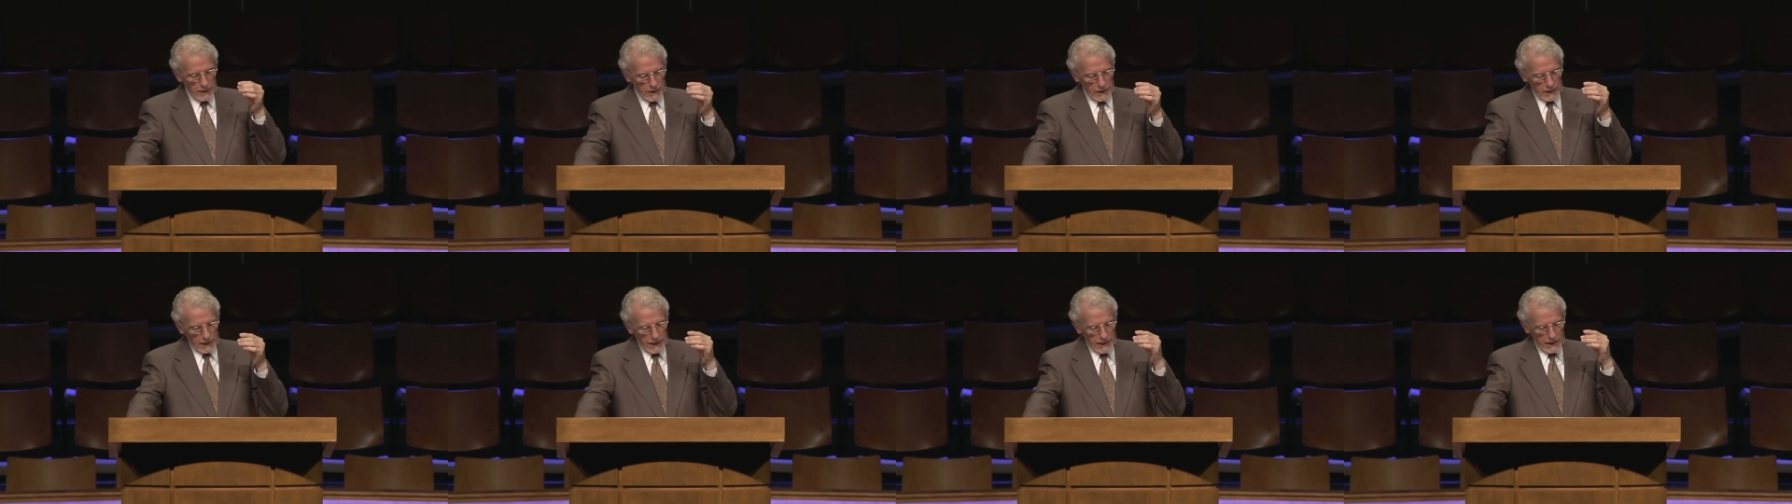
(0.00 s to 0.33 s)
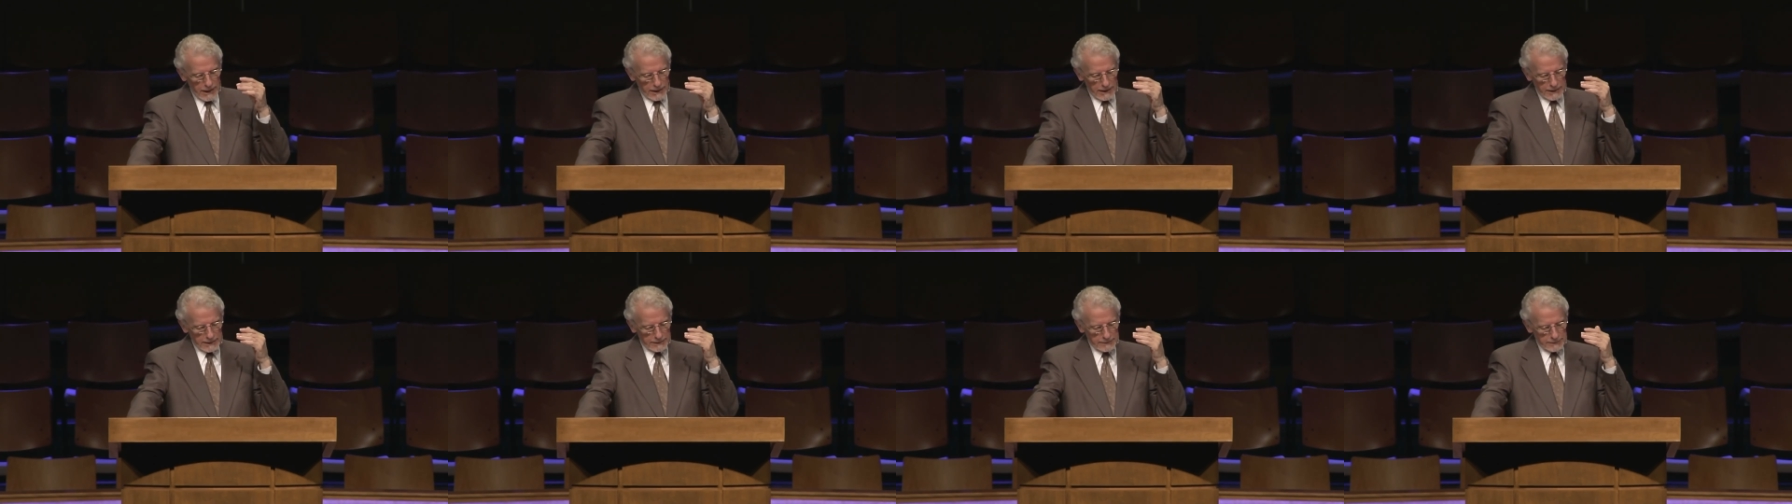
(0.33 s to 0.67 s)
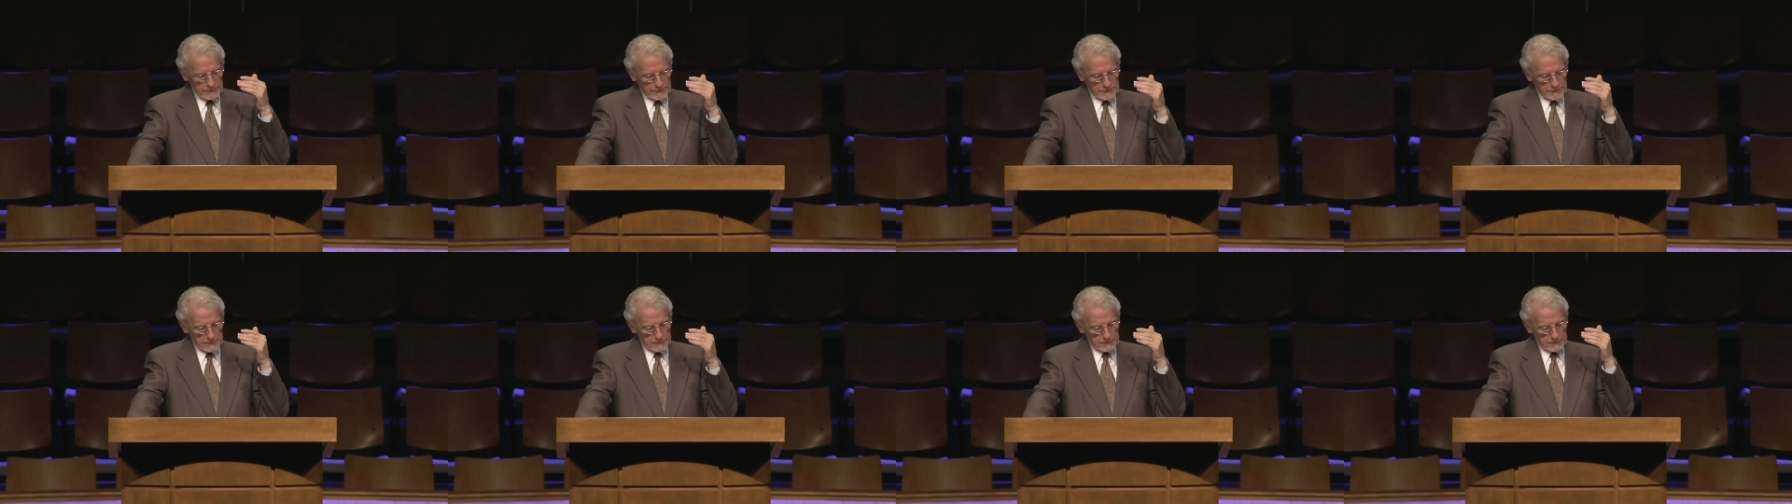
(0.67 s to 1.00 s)
Uh,
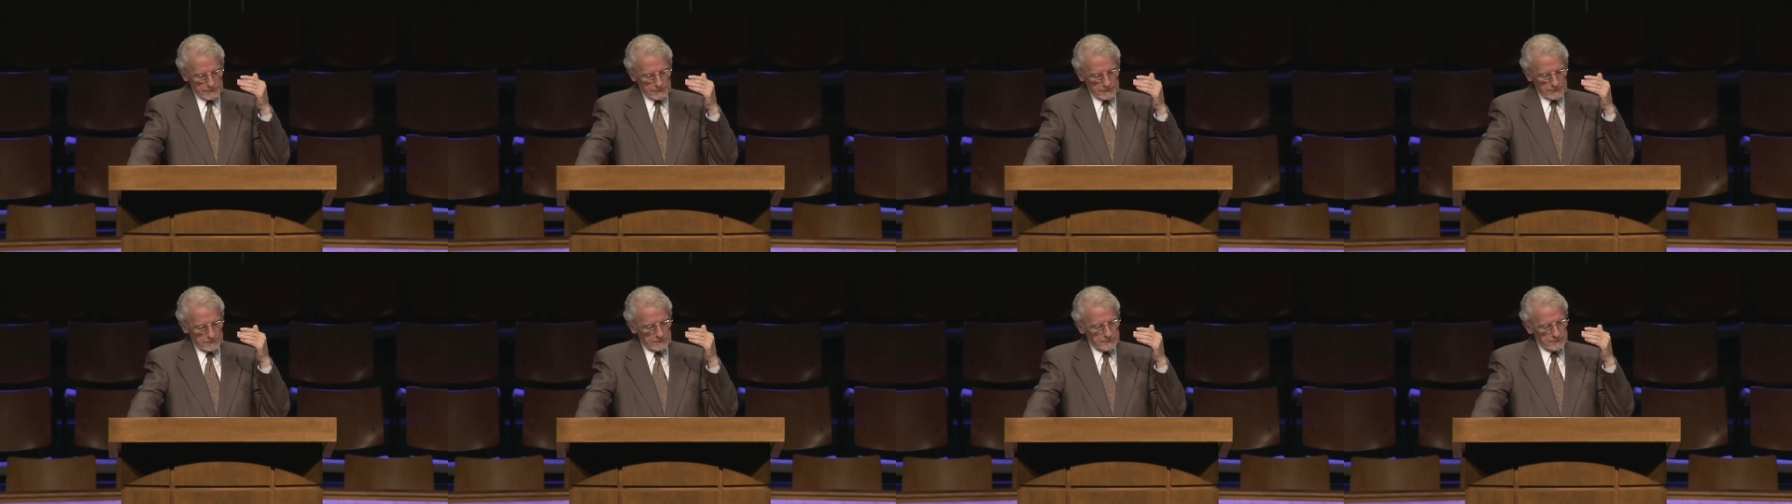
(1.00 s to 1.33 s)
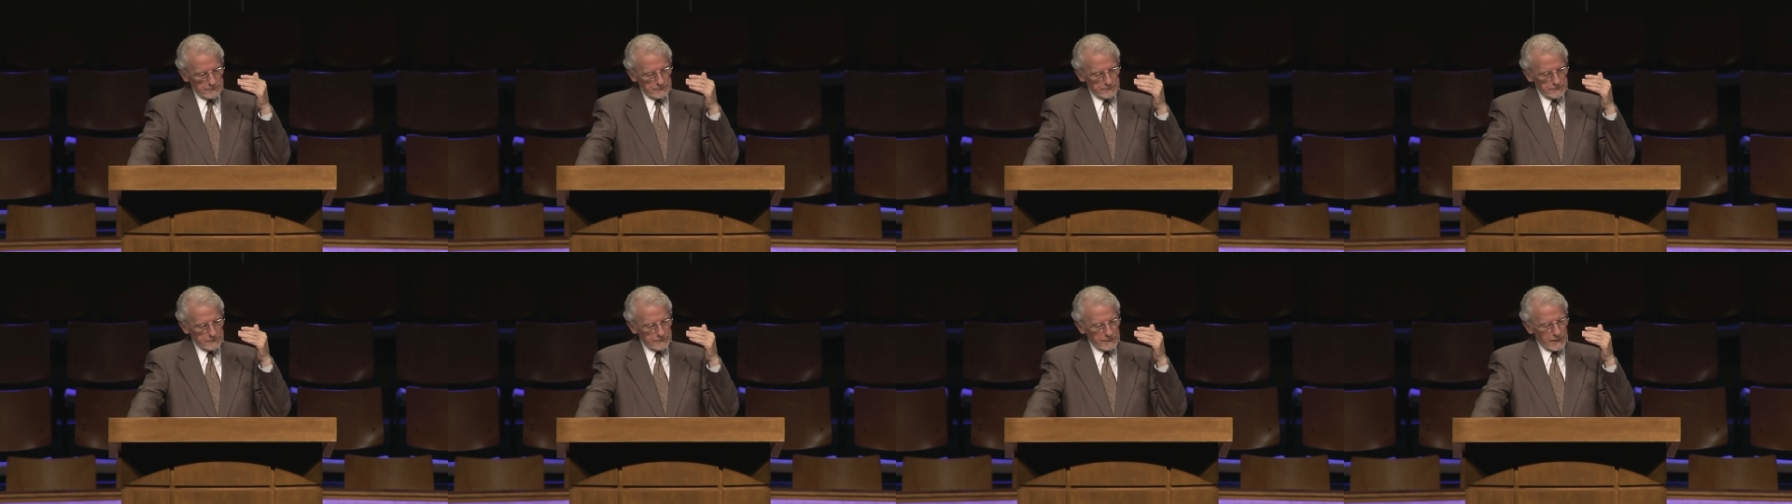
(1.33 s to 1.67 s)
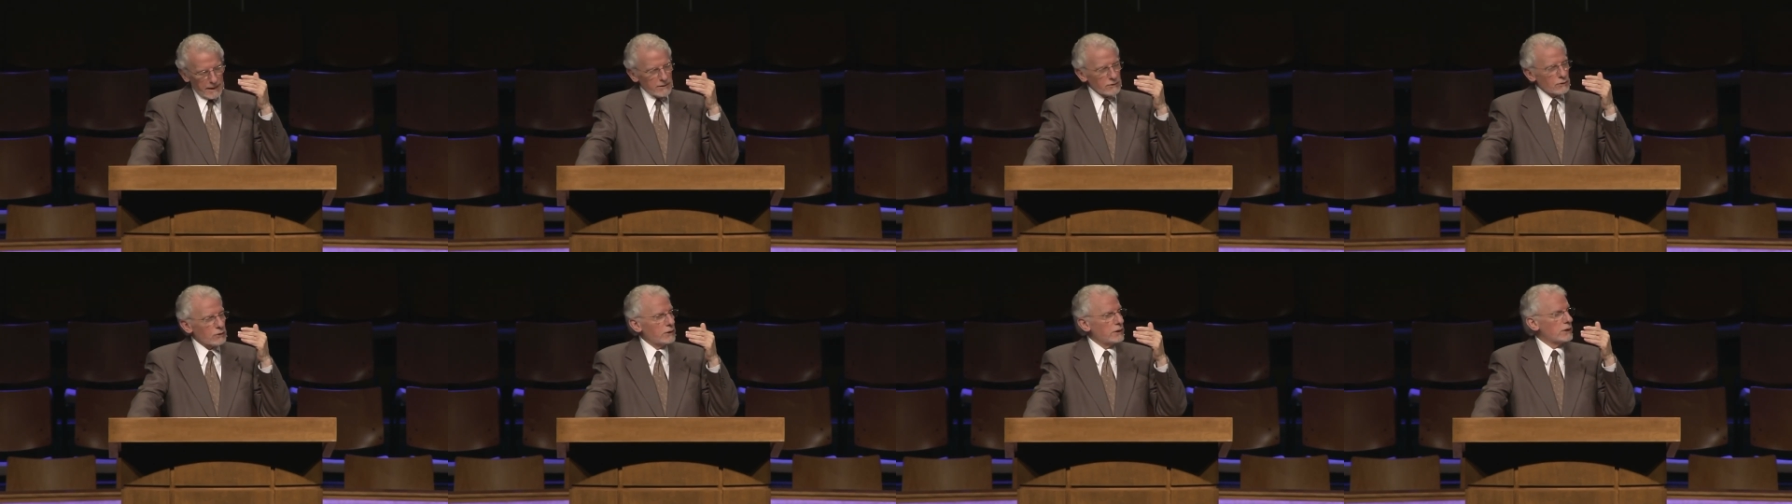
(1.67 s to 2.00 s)

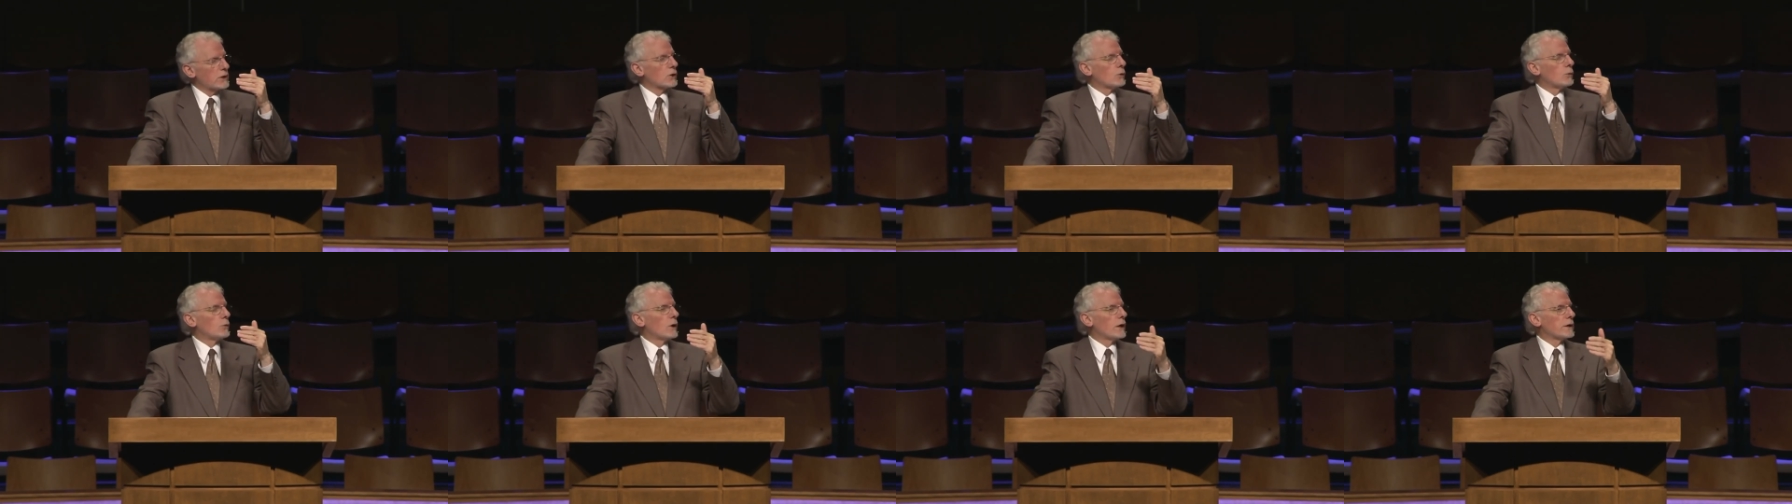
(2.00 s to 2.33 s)
he's going to go